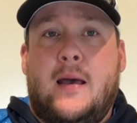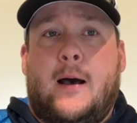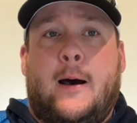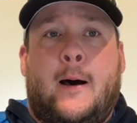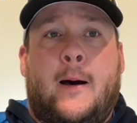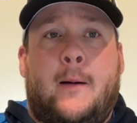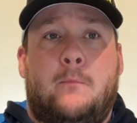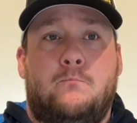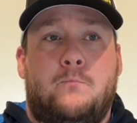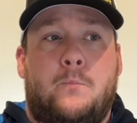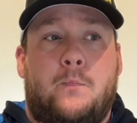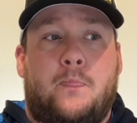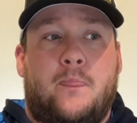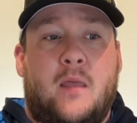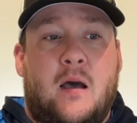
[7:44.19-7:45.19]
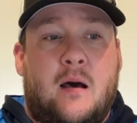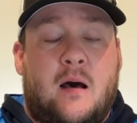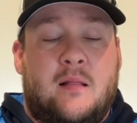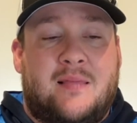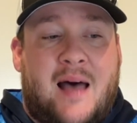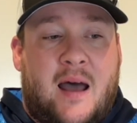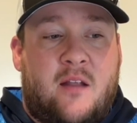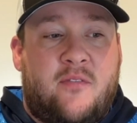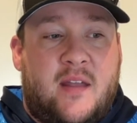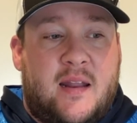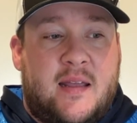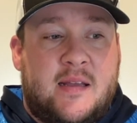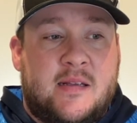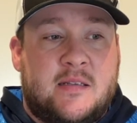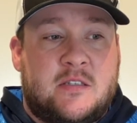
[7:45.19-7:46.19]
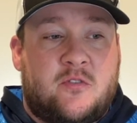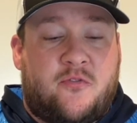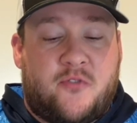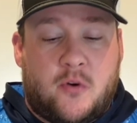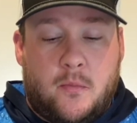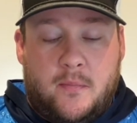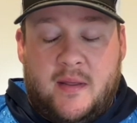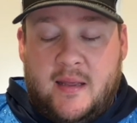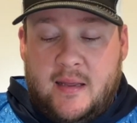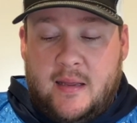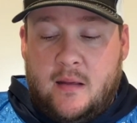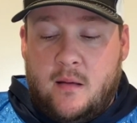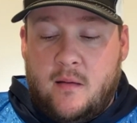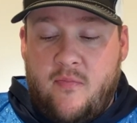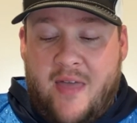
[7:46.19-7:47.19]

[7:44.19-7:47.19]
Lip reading: A lot of it is, for me,